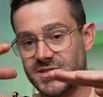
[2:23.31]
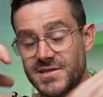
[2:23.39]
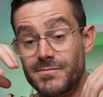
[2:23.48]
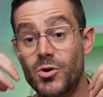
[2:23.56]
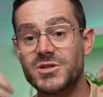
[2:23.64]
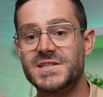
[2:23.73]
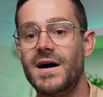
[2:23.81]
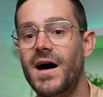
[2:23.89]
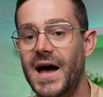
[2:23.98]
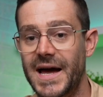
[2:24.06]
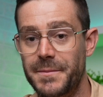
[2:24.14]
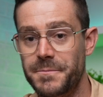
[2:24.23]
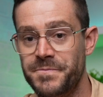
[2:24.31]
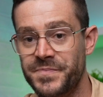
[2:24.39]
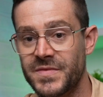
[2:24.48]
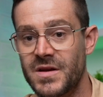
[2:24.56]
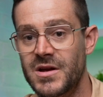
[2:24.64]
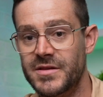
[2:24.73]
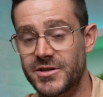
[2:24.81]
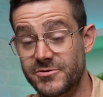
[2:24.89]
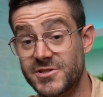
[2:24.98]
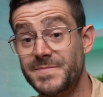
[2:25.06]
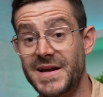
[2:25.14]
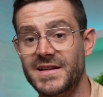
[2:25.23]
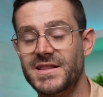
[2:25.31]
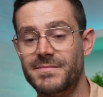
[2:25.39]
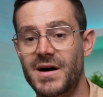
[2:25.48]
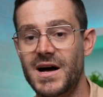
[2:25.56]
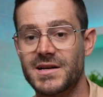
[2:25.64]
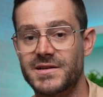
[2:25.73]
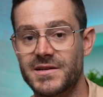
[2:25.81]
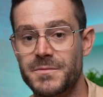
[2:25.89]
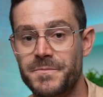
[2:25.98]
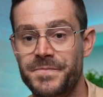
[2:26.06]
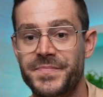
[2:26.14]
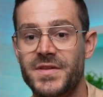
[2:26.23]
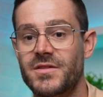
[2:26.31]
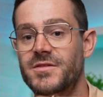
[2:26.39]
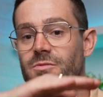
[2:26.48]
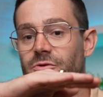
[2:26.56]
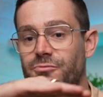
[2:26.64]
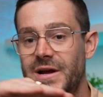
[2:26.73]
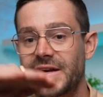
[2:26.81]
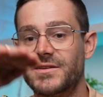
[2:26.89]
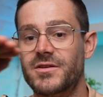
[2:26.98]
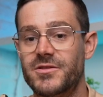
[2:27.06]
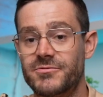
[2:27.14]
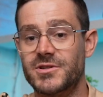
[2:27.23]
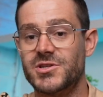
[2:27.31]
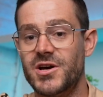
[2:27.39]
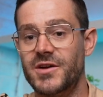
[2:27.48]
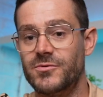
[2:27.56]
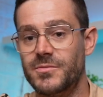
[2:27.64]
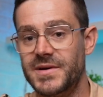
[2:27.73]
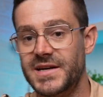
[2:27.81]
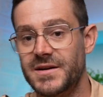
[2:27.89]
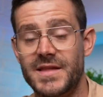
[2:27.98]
the more time that you spend in the market, the more regular the return will be.